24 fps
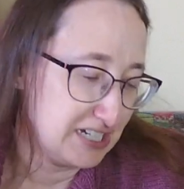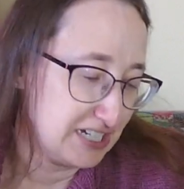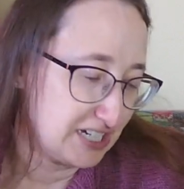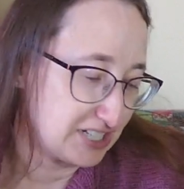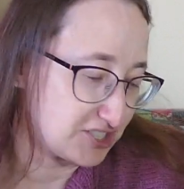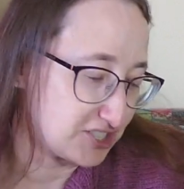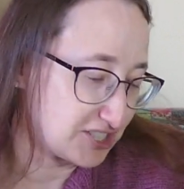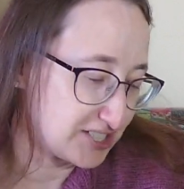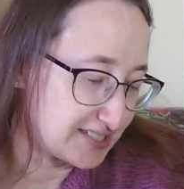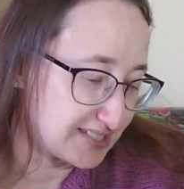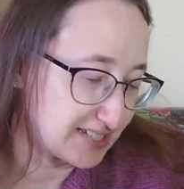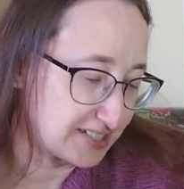
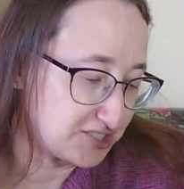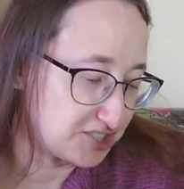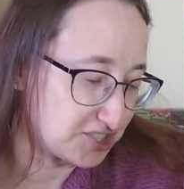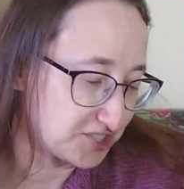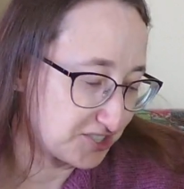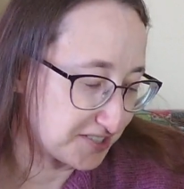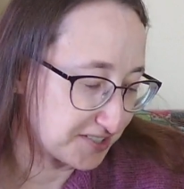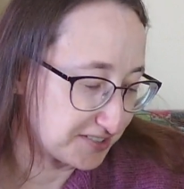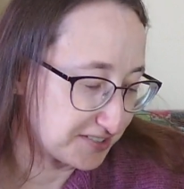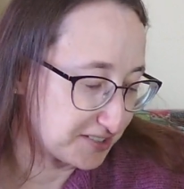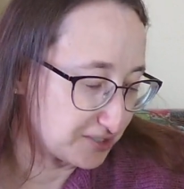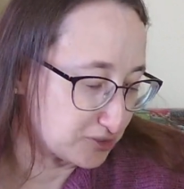And she said
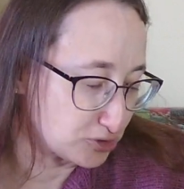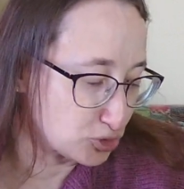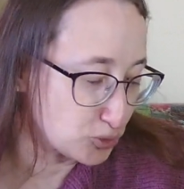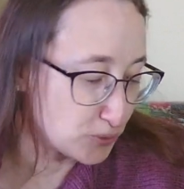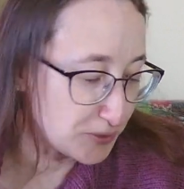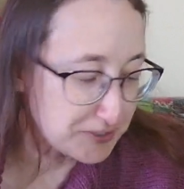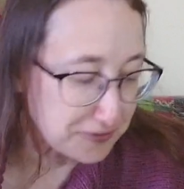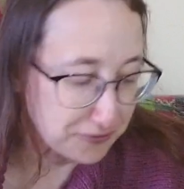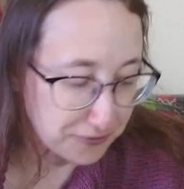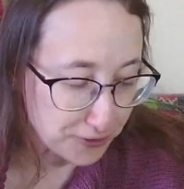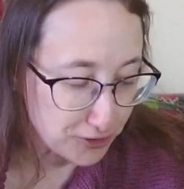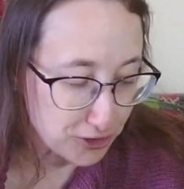just a little
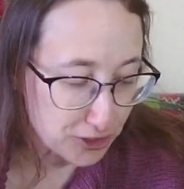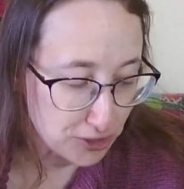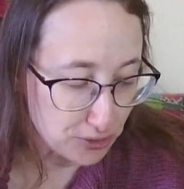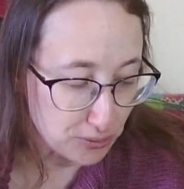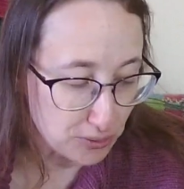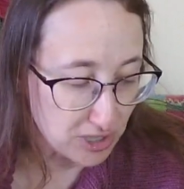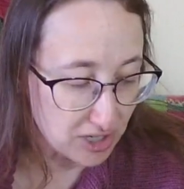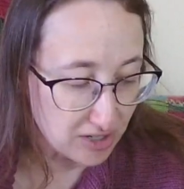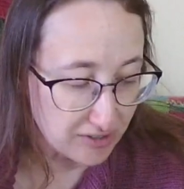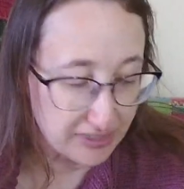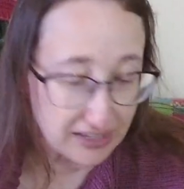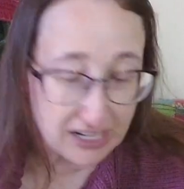treat for
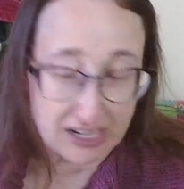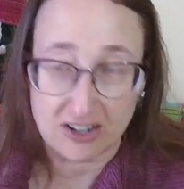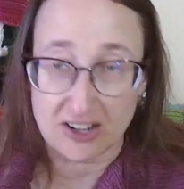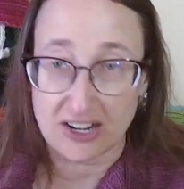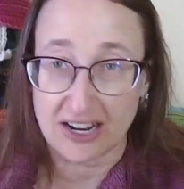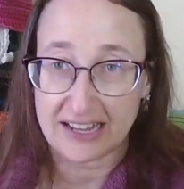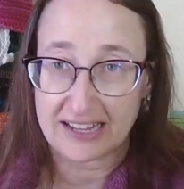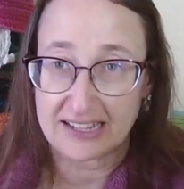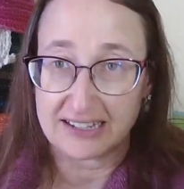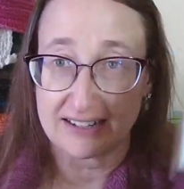you on there.